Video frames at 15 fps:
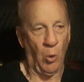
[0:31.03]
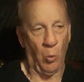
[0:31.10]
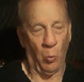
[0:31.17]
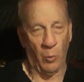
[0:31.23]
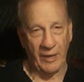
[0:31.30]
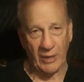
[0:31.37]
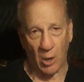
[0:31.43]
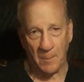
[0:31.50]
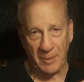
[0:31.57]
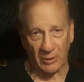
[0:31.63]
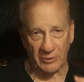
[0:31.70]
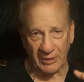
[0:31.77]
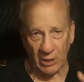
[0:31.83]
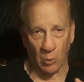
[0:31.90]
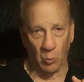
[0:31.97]
We are
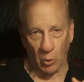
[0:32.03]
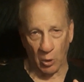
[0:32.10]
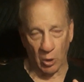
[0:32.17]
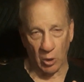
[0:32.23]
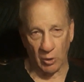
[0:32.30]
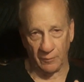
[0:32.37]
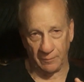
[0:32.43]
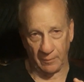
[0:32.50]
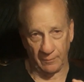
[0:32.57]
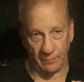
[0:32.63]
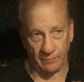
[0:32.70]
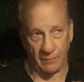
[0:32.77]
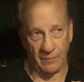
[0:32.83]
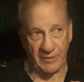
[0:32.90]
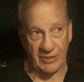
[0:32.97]
building a world,
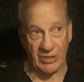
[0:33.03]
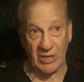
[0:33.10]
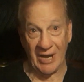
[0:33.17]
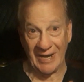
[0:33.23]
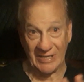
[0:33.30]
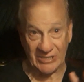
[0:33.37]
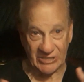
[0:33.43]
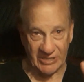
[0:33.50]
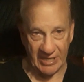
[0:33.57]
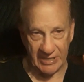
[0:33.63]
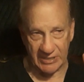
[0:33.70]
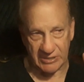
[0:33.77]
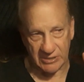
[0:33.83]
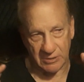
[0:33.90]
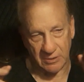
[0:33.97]
the United
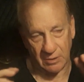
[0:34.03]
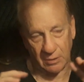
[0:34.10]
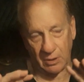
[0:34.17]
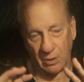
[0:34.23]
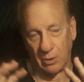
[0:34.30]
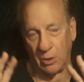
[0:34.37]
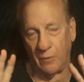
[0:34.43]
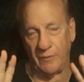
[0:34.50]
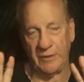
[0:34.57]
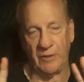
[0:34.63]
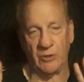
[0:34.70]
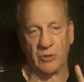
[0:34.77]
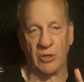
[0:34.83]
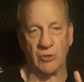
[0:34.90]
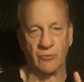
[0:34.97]
States, all the
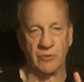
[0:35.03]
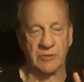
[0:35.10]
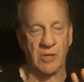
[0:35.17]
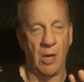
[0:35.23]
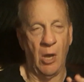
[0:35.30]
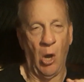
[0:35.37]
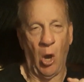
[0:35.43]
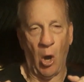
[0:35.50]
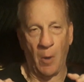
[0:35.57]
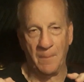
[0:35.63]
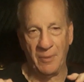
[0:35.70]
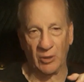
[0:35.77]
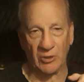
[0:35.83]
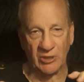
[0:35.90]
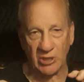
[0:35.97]
other countries, are
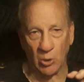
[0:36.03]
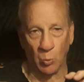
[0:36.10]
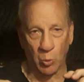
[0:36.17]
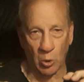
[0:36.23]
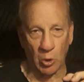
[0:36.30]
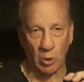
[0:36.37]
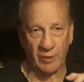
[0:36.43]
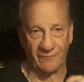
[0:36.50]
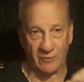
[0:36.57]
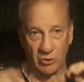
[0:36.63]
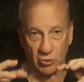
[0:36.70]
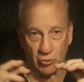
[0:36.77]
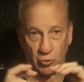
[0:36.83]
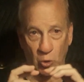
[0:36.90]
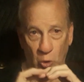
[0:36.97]
building a world of
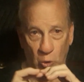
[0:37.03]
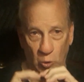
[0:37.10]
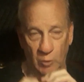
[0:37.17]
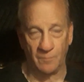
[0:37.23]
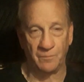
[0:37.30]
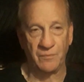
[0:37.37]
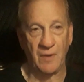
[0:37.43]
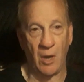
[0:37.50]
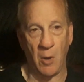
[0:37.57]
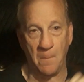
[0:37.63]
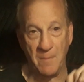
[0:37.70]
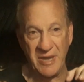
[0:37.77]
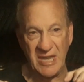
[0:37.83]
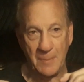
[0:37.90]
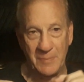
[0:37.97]
control, of
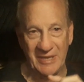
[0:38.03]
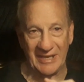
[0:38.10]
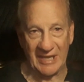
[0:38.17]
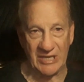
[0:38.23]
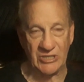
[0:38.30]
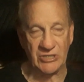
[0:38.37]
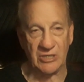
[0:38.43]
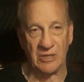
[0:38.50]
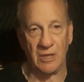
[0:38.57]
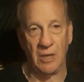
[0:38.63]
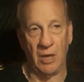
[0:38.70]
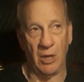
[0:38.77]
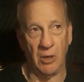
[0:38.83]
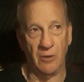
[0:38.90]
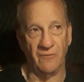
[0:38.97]
manipulation,
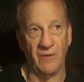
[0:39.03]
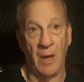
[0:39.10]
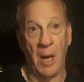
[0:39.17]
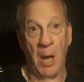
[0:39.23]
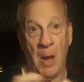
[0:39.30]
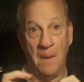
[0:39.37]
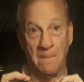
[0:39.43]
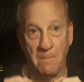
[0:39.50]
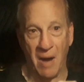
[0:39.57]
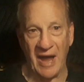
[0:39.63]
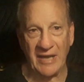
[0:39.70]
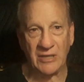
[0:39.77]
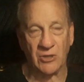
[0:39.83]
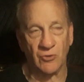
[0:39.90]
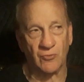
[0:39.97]
of
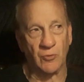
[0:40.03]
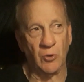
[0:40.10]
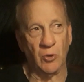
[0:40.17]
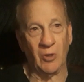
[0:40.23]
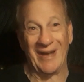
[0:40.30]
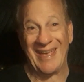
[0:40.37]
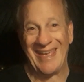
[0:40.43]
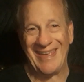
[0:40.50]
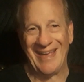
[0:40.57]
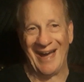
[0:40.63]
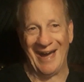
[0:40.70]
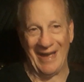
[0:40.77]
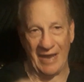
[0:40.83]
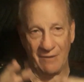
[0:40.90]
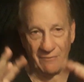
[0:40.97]
mind control,
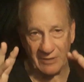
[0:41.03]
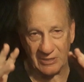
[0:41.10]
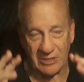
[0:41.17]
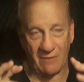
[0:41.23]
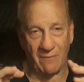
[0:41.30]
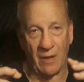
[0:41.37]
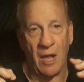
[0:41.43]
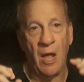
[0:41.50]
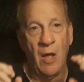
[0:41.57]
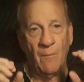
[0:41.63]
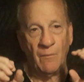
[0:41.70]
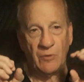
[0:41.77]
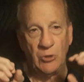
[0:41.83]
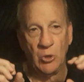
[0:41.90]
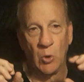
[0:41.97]
AI, everything.
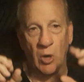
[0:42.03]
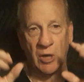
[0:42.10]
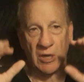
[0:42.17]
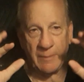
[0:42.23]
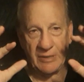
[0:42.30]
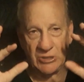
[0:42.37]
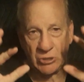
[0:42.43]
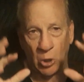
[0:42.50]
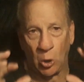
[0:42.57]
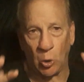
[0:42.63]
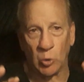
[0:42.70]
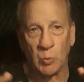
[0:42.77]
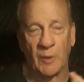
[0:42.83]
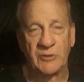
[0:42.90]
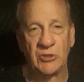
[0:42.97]
You are going to be
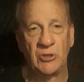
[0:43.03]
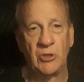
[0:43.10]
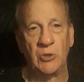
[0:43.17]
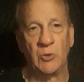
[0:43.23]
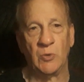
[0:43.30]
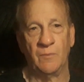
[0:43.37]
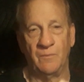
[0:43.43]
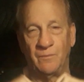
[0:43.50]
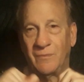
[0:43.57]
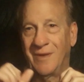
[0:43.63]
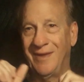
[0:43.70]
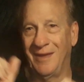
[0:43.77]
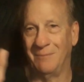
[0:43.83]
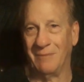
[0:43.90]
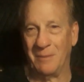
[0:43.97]
told what to do.
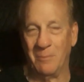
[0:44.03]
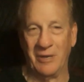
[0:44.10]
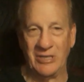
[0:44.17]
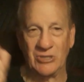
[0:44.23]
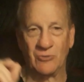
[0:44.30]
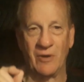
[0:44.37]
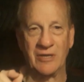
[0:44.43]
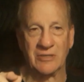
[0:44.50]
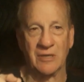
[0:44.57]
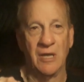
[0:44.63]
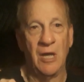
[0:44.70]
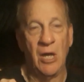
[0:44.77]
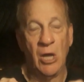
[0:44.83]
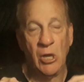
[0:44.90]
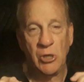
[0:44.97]
My bunny's scratching.
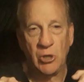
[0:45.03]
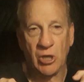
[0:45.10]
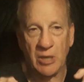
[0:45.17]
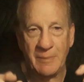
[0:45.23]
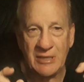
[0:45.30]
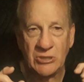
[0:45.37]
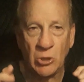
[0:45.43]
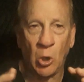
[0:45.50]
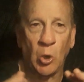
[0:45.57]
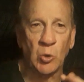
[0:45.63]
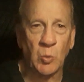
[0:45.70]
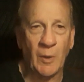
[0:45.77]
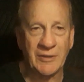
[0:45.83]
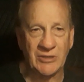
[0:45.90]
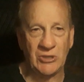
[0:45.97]
You're going to be told
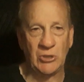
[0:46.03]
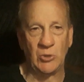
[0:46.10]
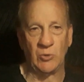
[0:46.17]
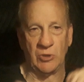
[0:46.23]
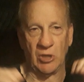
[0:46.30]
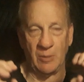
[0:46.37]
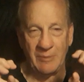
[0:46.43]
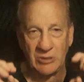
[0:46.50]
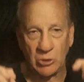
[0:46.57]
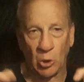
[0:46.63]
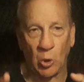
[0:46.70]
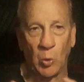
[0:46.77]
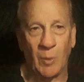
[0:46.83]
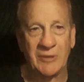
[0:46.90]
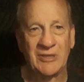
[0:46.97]
what to do. You're going to be
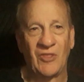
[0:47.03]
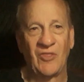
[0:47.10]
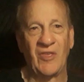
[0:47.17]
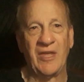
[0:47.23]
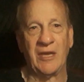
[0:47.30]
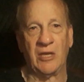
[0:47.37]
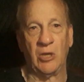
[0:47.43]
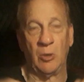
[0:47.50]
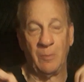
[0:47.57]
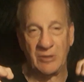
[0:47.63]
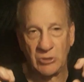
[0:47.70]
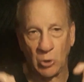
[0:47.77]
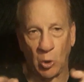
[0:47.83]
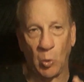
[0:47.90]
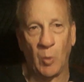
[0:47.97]
told what to think. You're going to
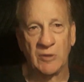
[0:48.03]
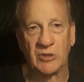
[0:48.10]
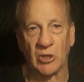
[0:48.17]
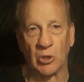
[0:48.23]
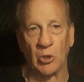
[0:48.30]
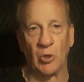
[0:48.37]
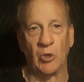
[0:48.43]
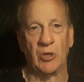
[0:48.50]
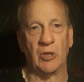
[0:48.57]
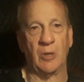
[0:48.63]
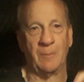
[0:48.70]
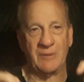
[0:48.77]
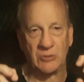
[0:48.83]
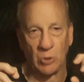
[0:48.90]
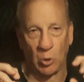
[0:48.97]
be told what to learn. You're going
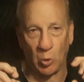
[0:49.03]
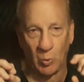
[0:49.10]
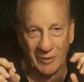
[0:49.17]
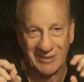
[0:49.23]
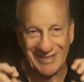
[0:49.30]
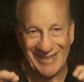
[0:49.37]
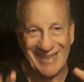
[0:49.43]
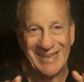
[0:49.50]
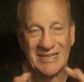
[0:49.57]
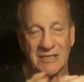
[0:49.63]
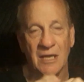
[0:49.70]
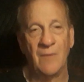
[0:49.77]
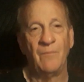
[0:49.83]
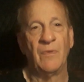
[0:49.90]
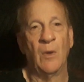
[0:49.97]
to be told what to eat,
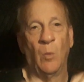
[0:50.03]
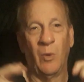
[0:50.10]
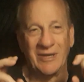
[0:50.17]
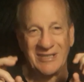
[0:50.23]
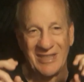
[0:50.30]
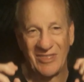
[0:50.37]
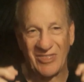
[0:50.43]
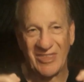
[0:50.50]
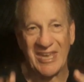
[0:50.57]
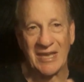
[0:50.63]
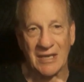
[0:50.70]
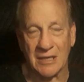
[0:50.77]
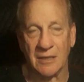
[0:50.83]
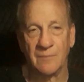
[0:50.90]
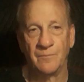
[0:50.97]
what to
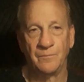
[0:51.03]
think.